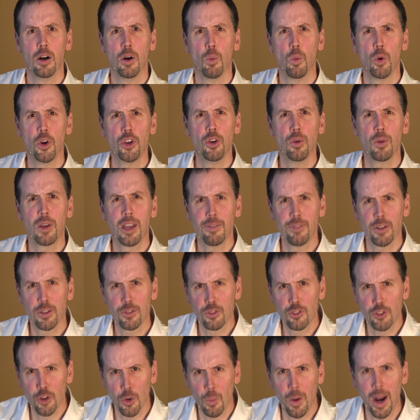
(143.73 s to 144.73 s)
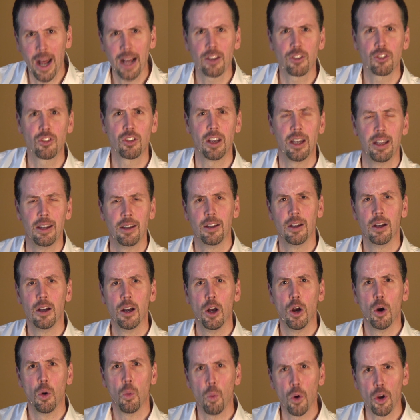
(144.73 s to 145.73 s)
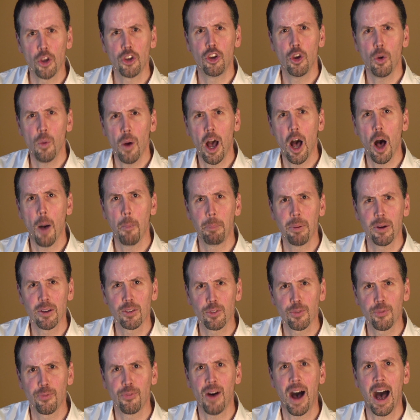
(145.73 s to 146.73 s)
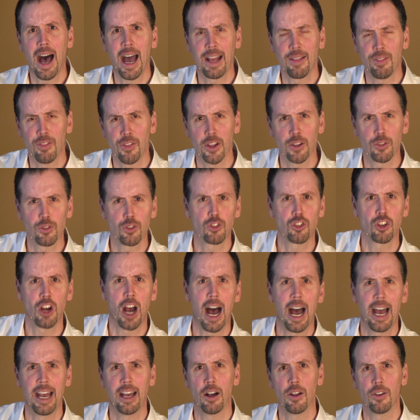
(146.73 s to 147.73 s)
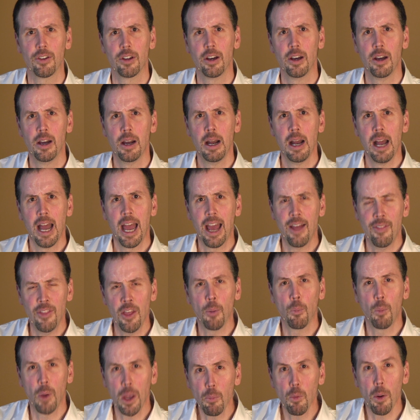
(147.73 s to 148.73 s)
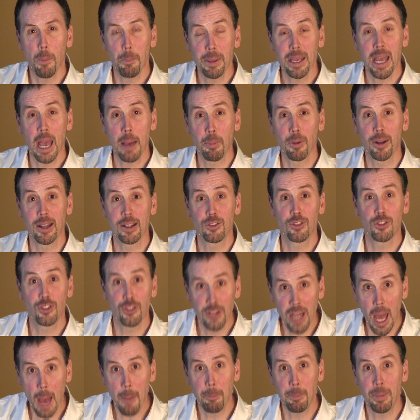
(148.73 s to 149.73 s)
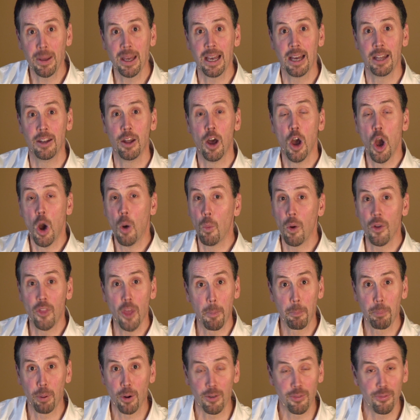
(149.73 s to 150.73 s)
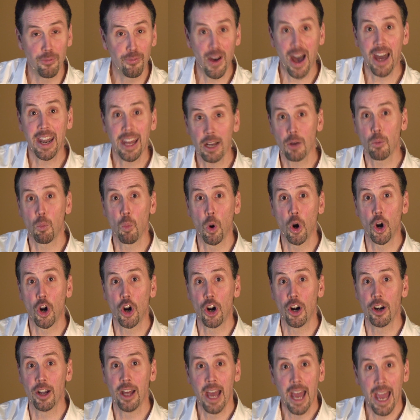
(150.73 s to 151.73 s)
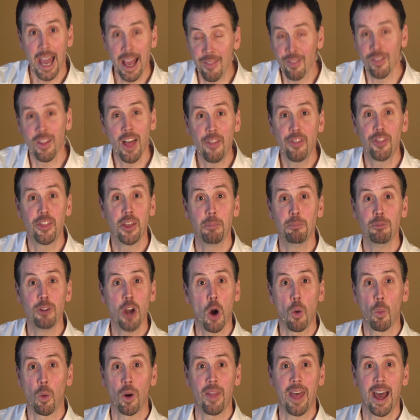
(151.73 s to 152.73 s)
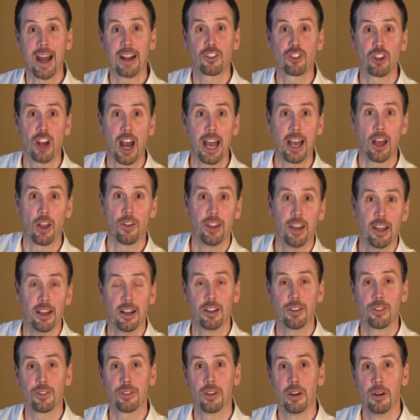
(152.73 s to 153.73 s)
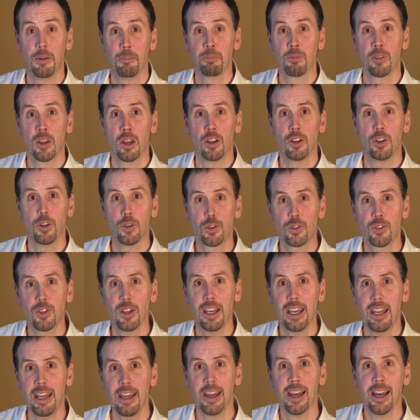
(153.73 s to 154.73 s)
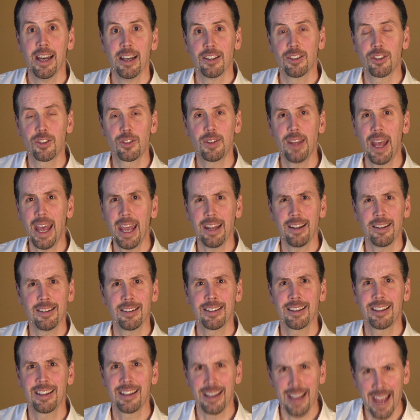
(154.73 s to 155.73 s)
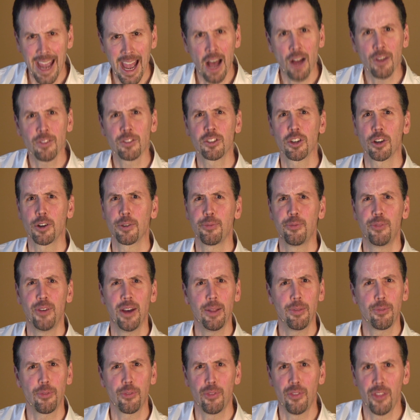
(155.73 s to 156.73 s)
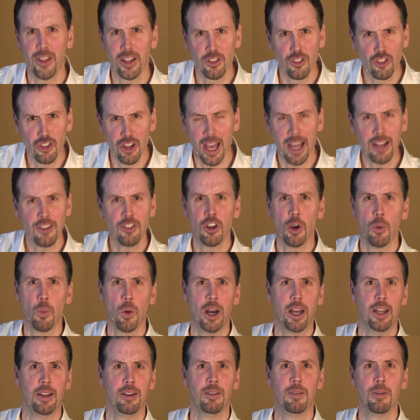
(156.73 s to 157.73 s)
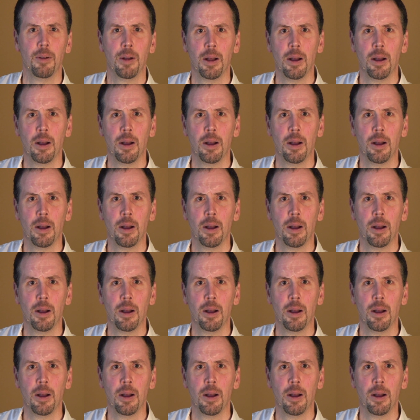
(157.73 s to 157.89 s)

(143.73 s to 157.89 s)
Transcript: Will you give us direction? Will you help us find this child?" And that we would be able to step in with a prophetic word and let them know where that child is. You see, Satan counterfeits the genuine.